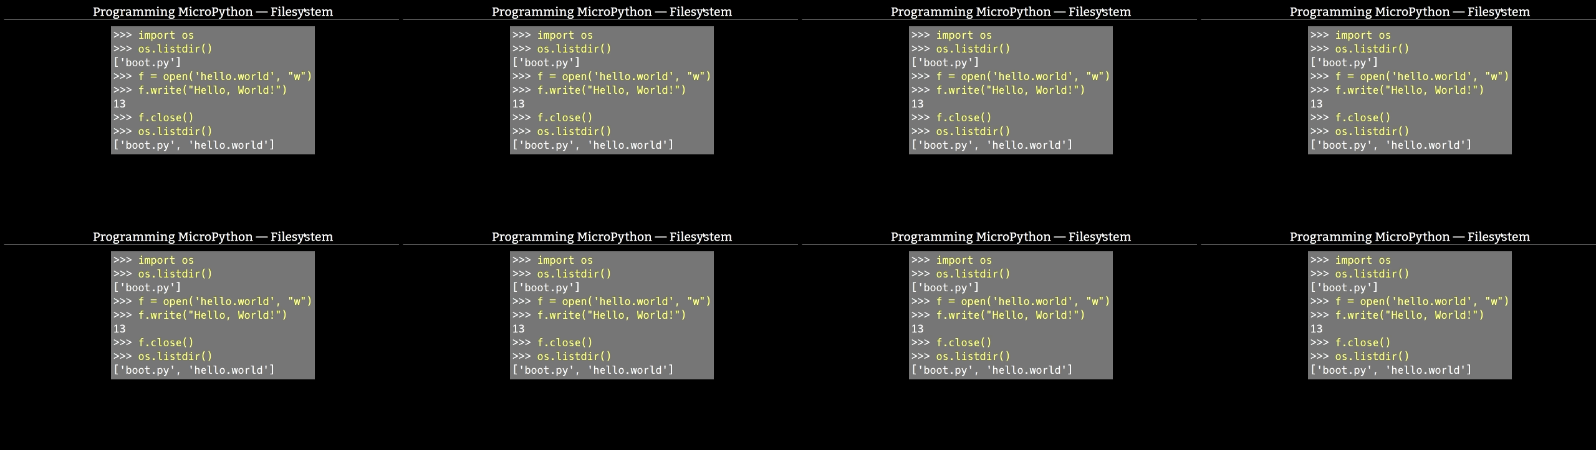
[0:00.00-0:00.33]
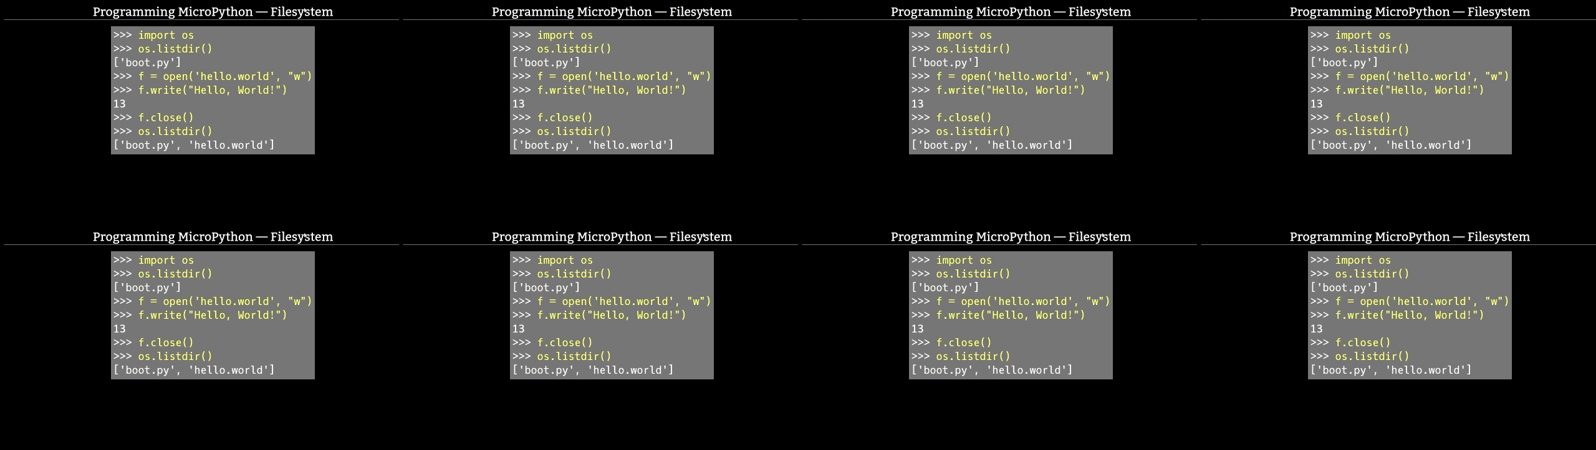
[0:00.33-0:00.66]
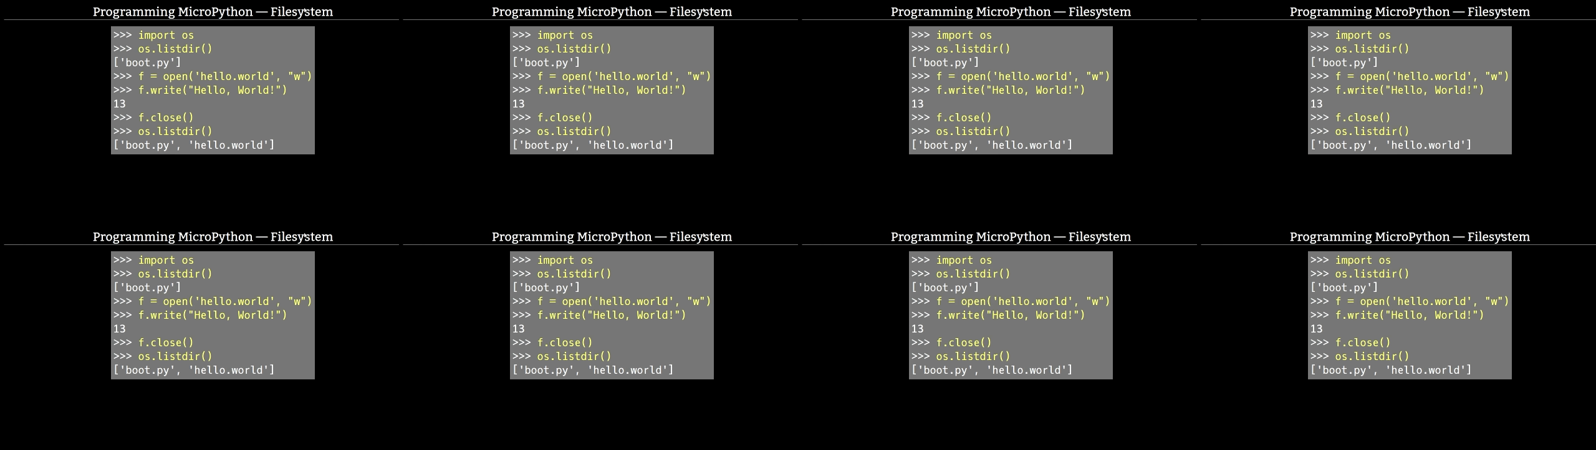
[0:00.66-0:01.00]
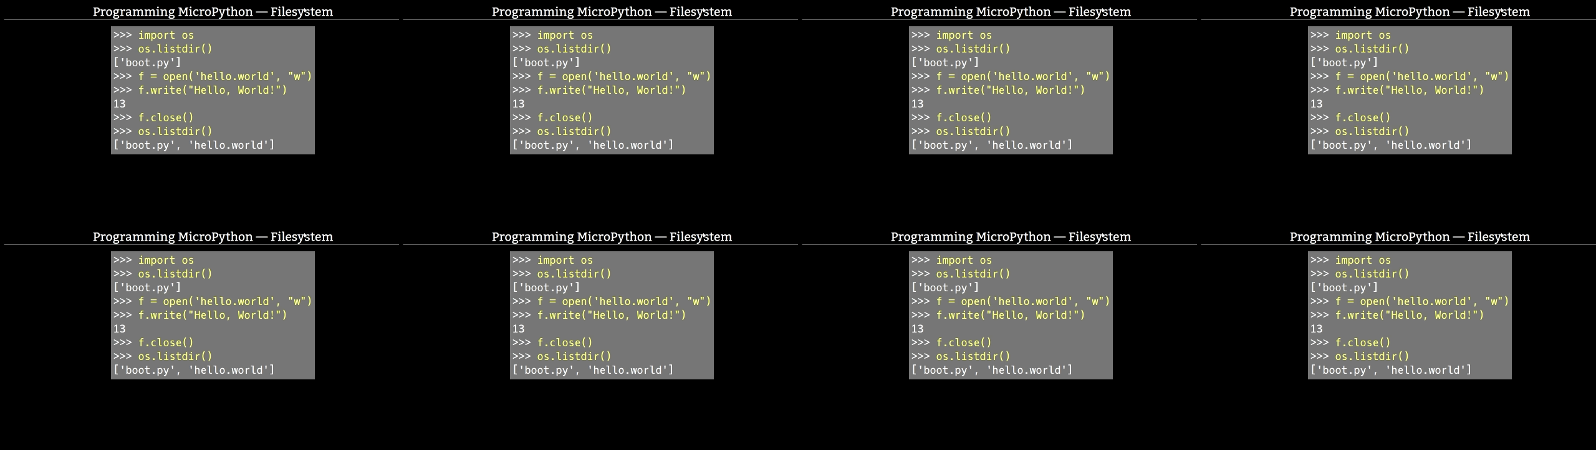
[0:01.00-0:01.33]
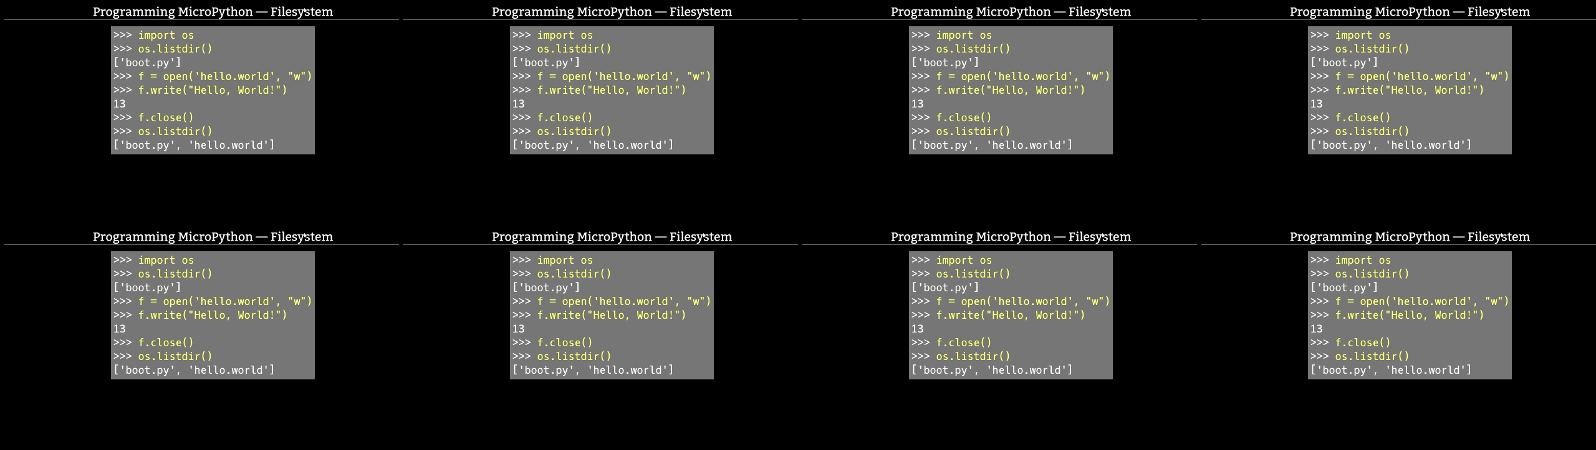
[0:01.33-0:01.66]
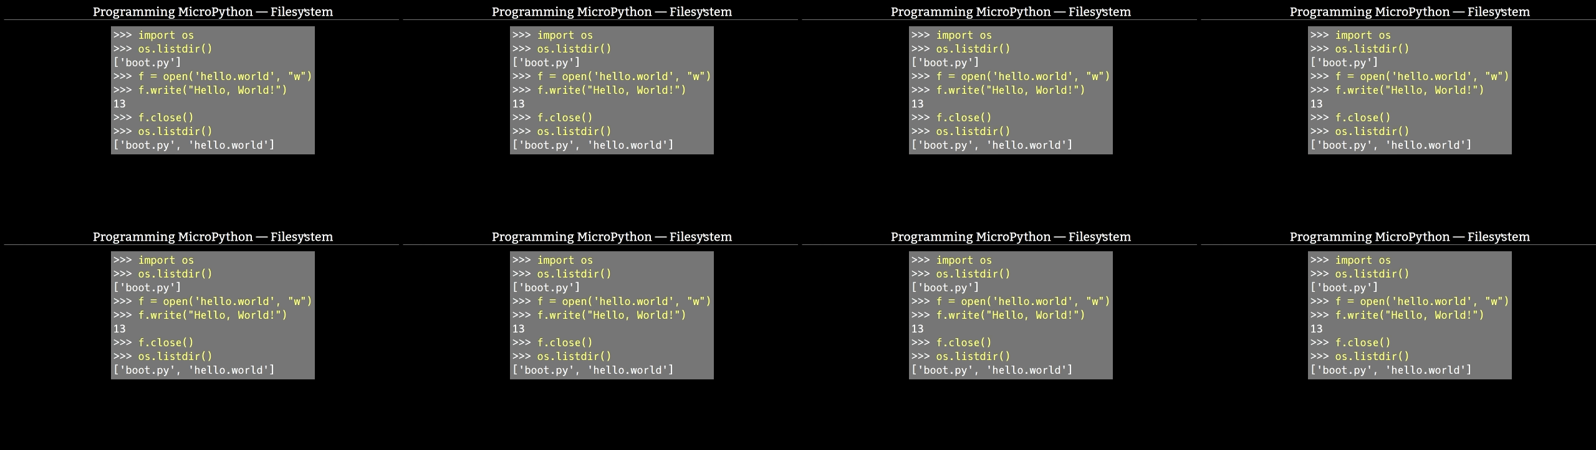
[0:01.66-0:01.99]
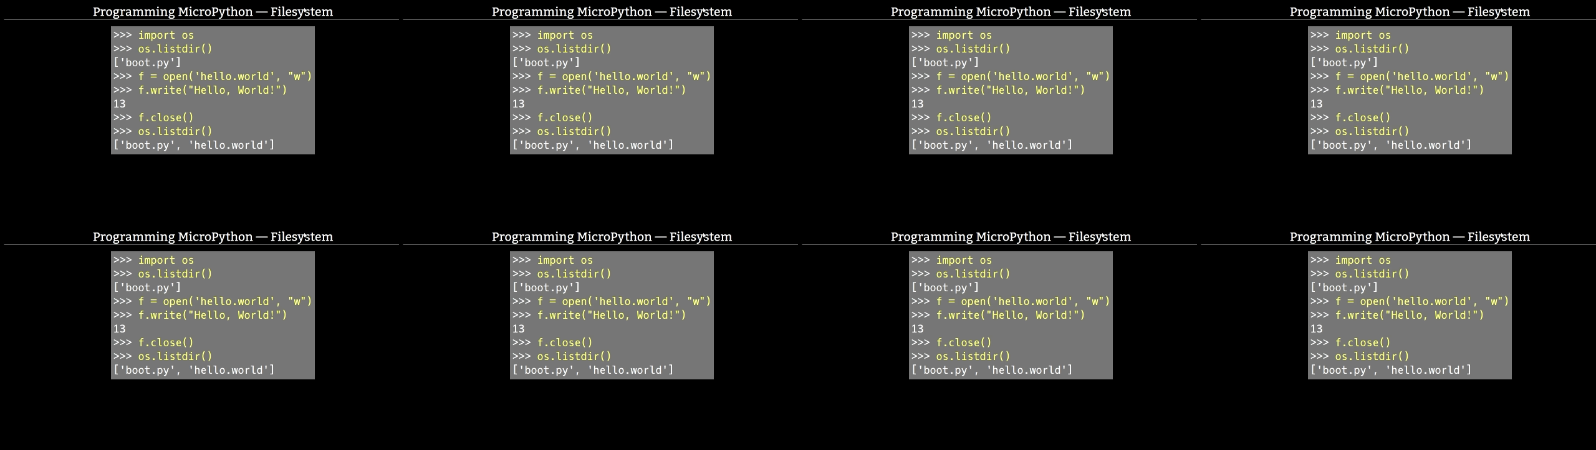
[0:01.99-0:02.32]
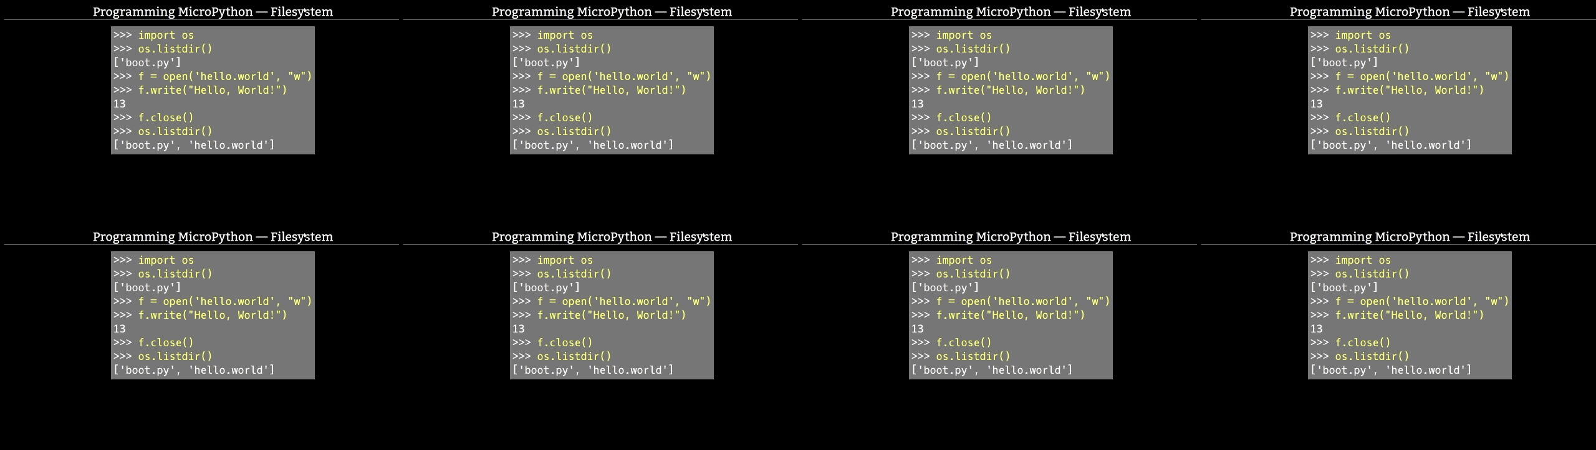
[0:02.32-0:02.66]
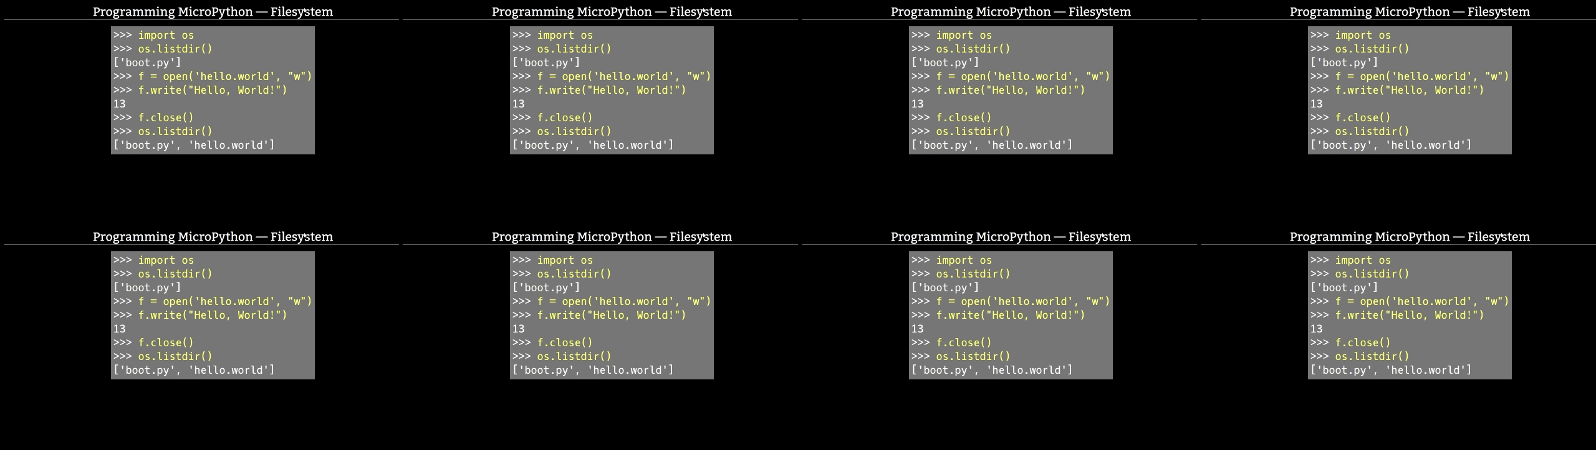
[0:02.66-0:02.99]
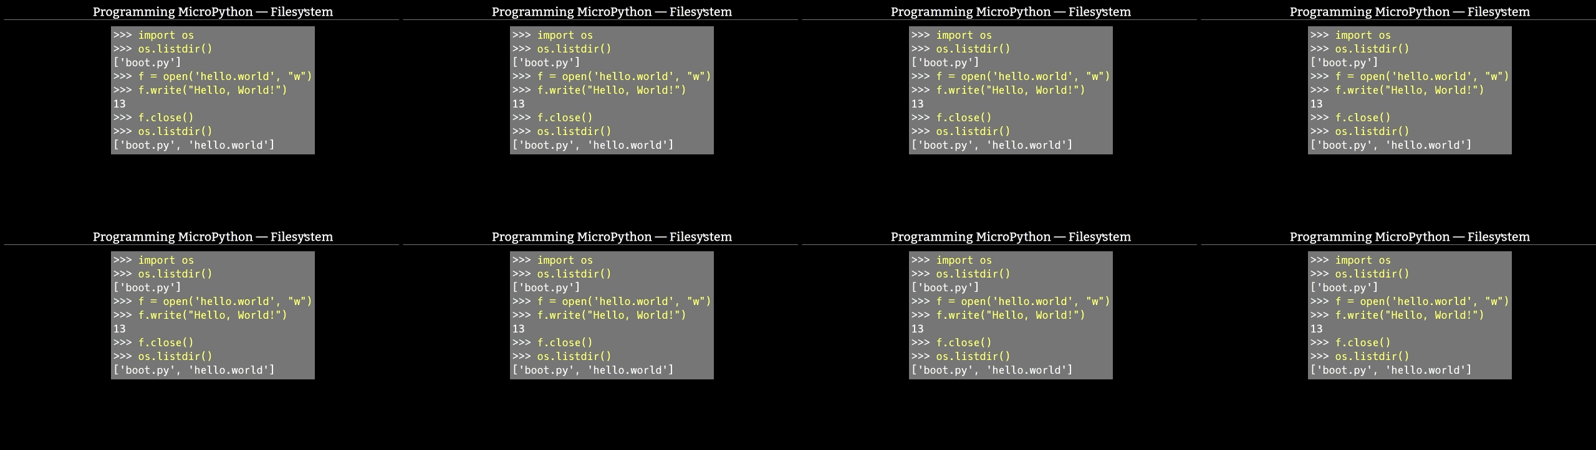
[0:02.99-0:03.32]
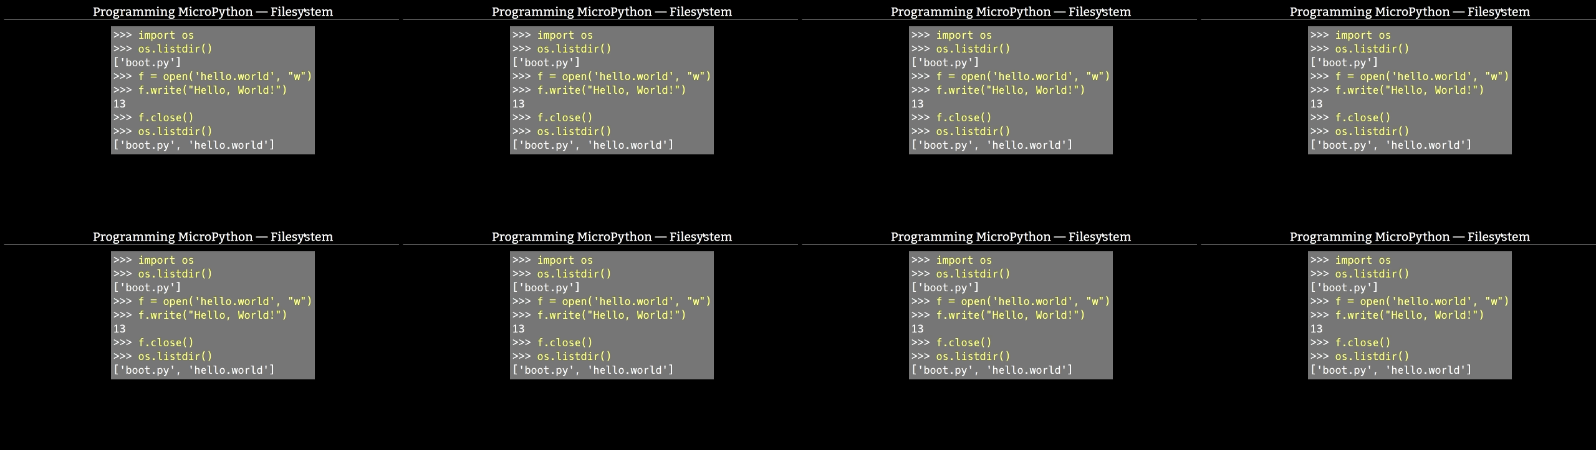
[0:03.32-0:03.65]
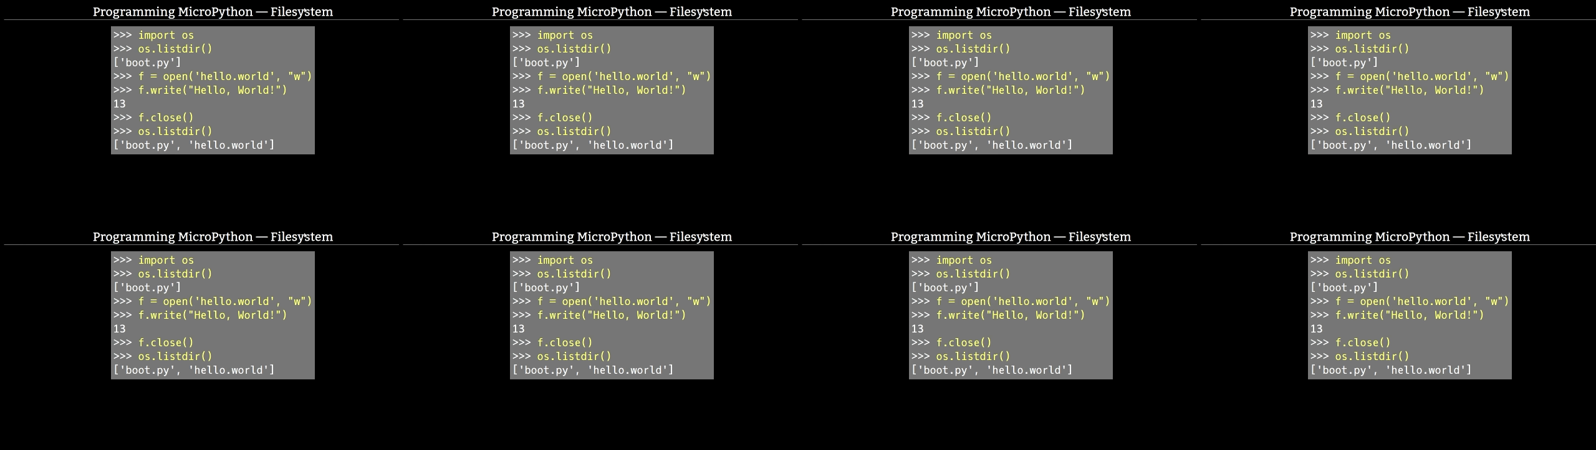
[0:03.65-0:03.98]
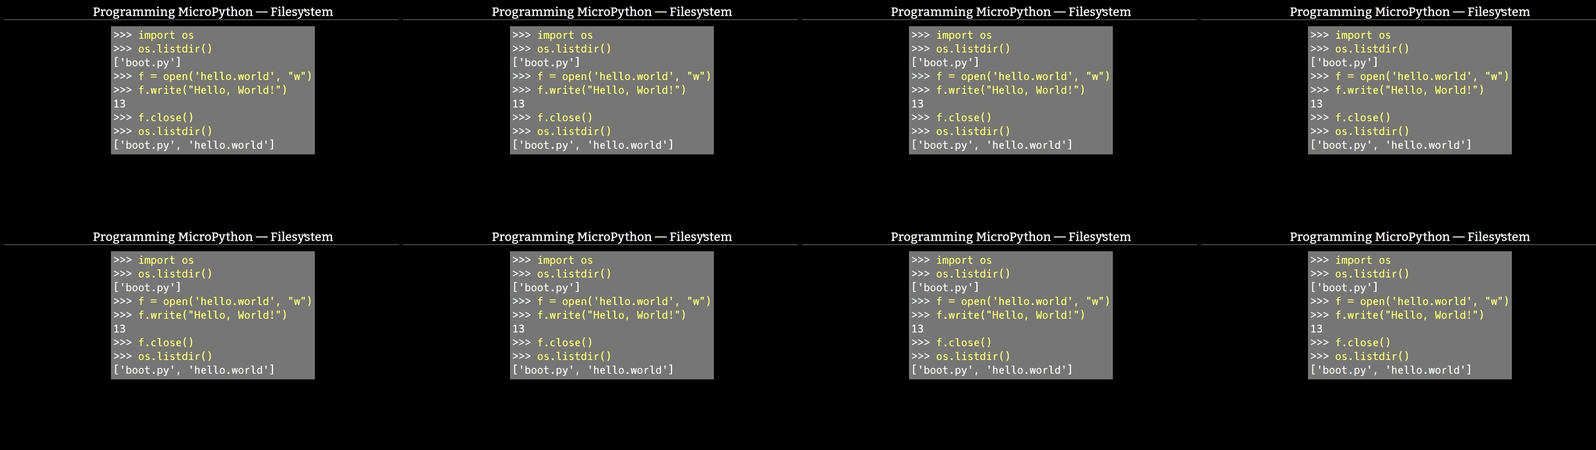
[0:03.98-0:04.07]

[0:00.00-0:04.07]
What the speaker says: (no speaker visible)